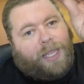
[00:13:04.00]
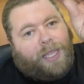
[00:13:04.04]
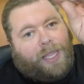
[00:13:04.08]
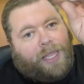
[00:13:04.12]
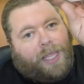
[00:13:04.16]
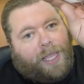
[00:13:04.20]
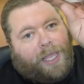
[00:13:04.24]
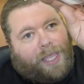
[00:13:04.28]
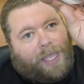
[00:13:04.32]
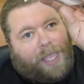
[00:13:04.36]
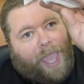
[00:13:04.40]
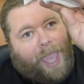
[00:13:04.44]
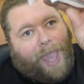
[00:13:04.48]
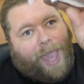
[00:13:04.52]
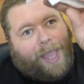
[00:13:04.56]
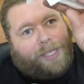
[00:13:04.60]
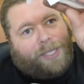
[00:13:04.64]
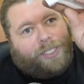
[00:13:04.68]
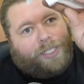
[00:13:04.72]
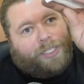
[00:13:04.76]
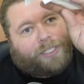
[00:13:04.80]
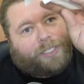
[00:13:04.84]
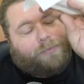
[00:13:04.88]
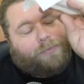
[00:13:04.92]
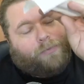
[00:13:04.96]
it
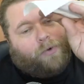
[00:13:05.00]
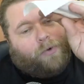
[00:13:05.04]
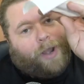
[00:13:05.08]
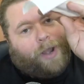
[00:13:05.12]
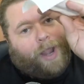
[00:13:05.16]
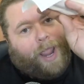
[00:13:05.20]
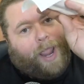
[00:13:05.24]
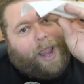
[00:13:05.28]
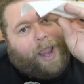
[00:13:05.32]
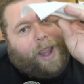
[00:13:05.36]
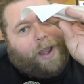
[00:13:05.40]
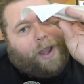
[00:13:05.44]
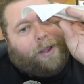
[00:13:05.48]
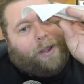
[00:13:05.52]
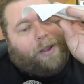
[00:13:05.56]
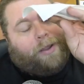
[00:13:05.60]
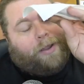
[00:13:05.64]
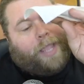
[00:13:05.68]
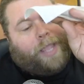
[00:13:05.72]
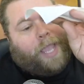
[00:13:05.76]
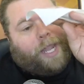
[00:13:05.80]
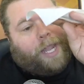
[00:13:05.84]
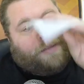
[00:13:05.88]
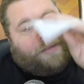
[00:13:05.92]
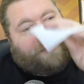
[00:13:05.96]
catches more
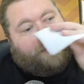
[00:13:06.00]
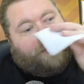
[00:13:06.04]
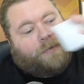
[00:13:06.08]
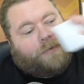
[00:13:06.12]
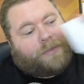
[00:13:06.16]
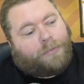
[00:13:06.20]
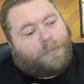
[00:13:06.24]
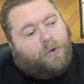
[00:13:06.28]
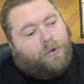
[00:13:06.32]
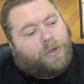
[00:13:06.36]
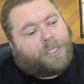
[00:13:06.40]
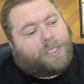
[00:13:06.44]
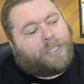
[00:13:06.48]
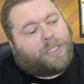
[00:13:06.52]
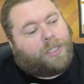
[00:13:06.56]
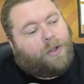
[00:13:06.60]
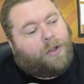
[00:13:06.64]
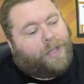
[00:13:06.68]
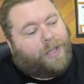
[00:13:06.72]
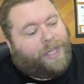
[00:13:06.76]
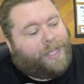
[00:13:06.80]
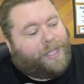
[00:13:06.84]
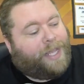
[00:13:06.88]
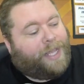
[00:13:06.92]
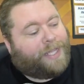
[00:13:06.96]
air and it moves more
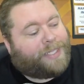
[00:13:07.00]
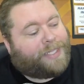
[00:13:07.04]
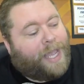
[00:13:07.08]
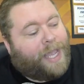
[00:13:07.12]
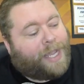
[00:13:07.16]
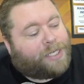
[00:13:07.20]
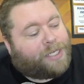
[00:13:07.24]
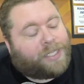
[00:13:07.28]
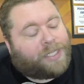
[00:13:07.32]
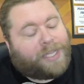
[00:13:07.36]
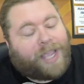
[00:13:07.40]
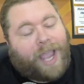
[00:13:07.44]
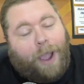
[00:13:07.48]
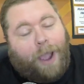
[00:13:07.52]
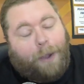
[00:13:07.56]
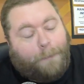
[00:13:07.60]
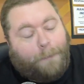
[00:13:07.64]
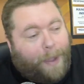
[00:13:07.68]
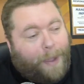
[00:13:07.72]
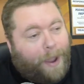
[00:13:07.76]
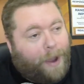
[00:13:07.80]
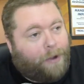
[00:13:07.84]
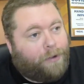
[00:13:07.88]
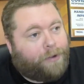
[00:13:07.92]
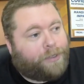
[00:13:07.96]
slowly. And that's actually how
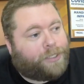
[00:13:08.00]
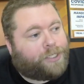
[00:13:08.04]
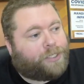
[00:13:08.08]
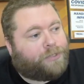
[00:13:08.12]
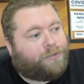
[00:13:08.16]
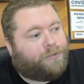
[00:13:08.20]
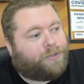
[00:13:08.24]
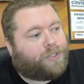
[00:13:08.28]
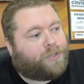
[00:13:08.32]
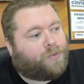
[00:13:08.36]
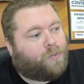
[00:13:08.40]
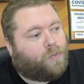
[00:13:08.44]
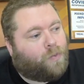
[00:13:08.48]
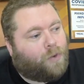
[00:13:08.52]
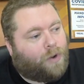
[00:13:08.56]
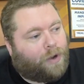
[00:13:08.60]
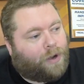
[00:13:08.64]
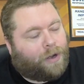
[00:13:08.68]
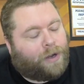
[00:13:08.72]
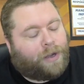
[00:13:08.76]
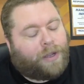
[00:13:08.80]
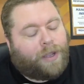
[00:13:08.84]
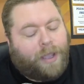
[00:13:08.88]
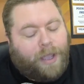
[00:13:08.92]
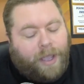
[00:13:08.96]
parachutes
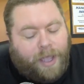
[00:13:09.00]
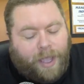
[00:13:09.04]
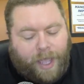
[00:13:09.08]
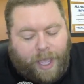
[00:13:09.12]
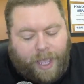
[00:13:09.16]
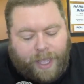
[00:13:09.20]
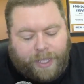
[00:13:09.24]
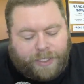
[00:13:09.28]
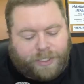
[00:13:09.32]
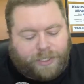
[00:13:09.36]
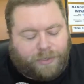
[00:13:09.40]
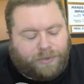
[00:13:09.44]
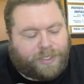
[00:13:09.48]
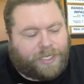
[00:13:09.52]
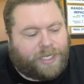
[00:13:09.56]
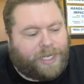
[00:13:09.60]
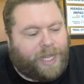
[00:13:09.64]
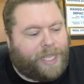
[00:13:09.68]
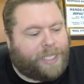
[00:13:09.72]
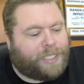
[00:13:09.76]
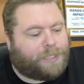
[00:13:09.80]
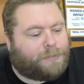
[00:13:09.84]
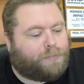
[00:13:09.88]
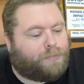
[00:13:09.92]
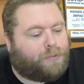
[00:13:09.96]
work. And so
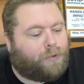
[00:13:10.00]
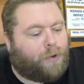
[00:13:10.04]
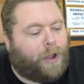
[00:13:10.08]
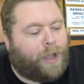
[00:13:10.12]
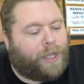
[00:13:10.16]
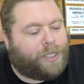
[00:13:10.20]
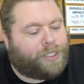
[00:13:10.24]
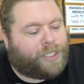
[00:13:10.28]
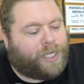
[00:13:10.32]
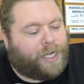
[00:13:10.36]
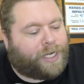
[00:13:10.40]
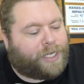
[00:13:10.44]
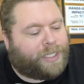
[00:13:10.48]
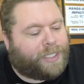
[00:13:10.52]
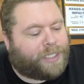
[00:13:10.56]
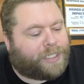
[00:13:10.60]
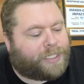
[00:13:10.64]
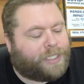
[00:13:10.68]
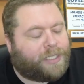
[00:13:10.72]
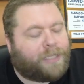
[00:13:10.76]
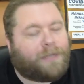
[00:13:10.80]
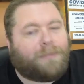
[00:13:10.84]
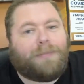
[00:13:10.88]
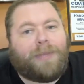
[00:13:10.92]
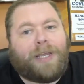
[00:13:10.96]
today's project,
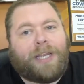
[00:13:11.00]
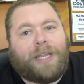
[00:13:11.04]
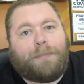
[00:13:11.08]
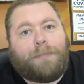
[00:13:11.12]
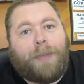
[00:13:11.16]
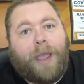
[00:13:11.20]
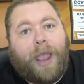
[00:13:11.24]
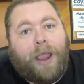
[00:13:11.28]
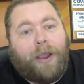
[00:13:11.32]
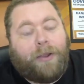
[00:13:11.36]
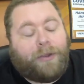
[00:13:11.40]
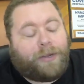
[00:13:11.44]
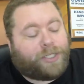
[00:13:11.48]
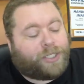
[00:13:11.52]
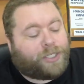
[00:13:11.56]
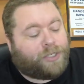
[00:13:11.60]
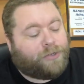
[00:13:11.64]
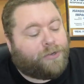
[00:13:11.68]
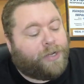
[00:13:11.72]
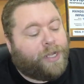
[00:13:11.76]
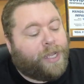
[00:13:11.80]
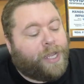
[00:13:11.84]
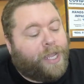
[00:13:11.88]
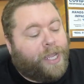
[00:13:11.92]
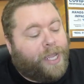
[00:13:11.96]
this little mini
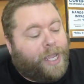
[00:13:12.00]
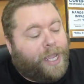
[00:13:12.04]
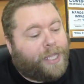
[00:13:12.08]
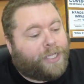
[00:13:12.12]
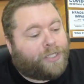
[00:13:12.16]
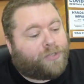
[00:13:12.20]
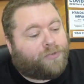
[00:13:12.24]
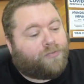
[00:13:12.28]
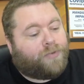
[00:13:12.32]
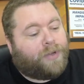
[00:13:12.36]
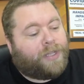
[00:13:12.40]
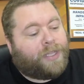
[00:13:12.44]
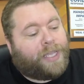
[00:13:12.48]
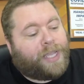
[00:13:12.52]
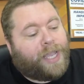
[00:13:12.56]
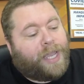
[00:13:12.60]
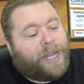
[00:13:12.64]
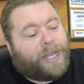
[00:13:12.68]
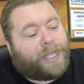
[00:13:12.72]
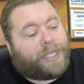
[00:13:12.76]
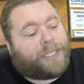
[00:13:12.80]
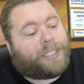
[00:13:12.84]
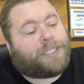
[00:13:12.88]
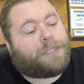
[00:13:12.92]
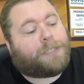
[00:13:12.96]
parachute, is really
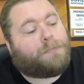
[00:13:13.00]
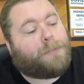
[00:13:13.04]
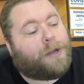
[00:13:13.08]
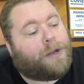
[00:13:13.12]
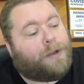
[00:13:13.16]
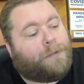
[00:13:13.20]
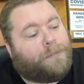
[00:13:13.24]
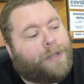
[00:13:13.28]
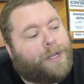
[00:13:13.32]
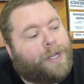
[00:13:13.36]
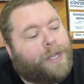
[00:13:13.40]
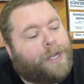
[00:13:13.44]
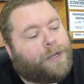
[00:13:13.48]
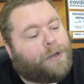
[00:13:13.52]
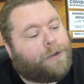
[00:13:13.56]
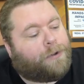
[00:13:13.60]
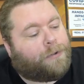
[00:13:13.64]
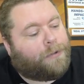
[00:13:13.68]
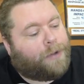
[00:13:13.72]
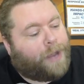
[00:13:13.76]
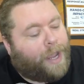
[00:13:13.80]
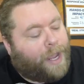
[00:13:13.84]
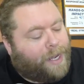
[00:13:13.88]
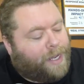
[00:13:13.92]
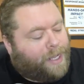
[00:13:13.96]
an experiment in
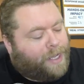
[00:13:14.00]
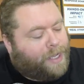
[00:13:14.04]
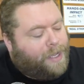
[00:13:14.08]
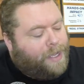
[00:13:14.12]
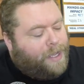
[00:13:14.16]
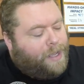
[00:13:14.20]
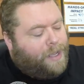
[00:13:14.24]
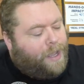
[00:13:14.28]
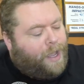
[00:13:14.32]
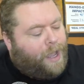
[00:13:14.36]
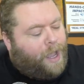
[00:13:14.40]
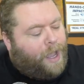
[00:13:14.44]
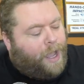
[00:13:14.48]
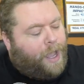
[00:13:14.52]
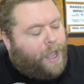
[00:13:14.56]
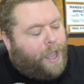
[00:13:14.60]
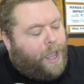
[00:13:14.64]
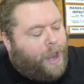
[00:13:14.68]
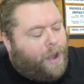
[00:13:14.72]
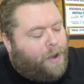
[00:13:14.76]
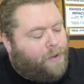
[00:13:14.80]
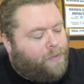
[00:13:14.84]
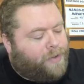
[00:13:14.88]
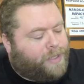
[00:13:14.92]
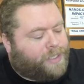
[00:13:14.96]
creating
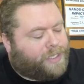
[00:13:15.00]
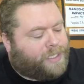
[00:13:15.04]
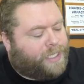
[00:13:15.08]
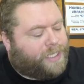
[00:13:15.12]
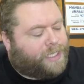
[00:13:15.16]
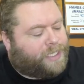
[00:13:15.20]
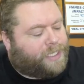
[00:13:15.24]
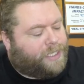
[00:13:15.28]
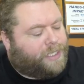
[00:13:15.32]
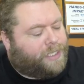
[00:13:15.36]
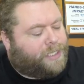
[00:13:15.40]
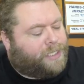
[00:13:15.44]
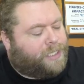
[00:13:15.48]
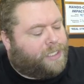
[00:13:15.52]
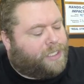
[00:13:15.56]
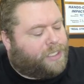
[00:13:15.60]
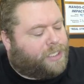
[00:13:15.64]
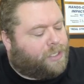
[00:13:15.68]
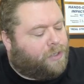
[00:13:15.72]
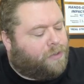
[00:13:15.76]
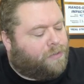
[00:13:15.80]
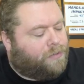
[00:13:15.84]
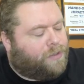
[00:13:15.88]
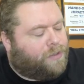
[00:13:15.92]
air resistance. So